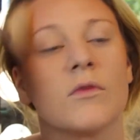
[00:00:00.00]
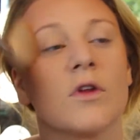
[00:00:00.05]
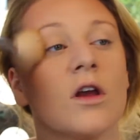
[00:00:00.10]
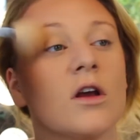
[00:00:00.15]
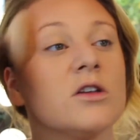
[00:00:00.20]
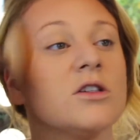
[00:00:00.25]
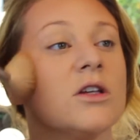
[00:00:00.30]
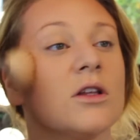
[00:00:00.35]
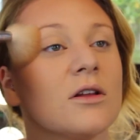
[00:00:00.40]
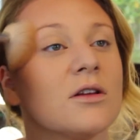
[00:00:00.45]

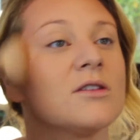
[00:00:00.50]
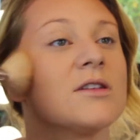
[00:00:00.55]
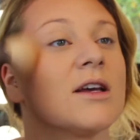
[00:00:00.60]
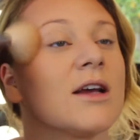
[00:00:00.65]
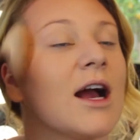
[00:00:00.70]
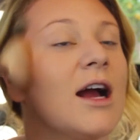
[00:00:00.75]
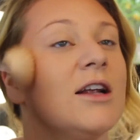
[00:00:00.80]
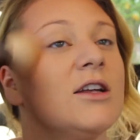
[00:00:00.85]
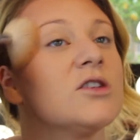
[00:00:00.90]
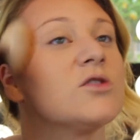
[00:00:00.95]
Gosh, it looks
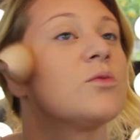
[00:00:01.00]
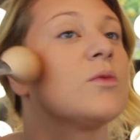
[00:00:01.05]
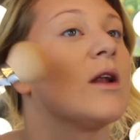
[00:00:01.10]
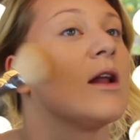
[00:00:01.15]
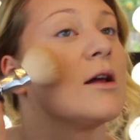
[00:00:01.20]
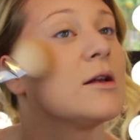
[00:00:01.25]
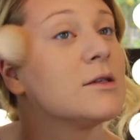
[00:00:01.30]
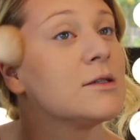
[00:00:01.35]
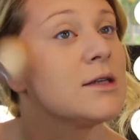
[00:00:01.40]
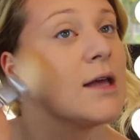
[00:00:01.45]
like I just went
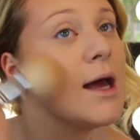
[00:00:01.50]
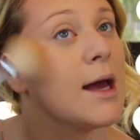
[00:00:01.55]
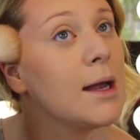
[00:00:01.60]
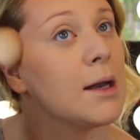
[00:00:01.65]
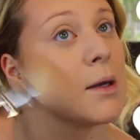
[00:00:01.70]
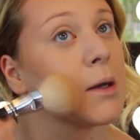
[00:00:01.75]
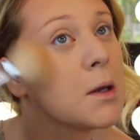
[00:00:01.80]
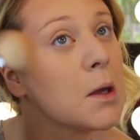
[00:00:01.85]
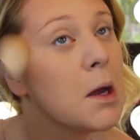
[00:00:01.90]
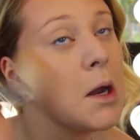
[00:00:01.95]

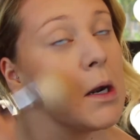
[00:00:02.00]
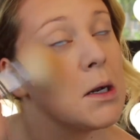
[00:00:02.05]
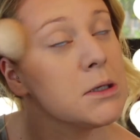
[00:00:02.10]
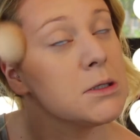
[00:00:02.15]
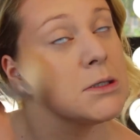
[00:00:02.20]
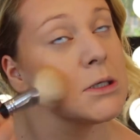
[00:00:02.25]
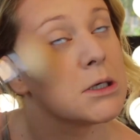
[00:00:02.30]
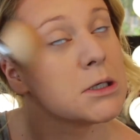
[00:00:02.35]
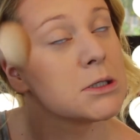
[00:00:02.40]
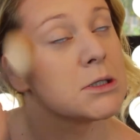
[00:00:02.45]
outside and got a
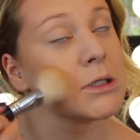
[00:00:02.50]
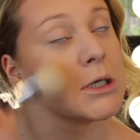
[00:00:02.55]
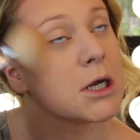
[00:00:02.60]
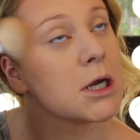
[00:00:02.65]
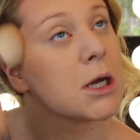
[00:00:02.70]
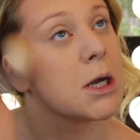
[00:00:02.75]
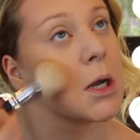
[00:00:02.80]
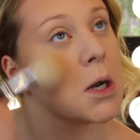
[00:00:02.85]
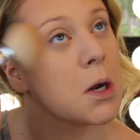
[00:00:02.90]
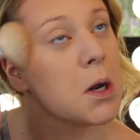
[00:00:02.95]

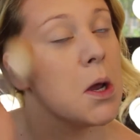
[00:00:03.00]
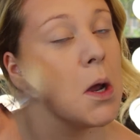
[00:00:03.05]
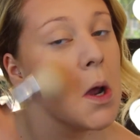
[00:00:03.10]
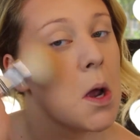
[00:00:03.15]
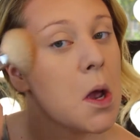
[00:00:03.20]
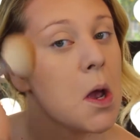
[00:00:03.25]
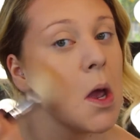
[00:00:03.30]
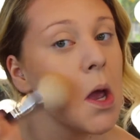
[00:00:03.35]
suntan.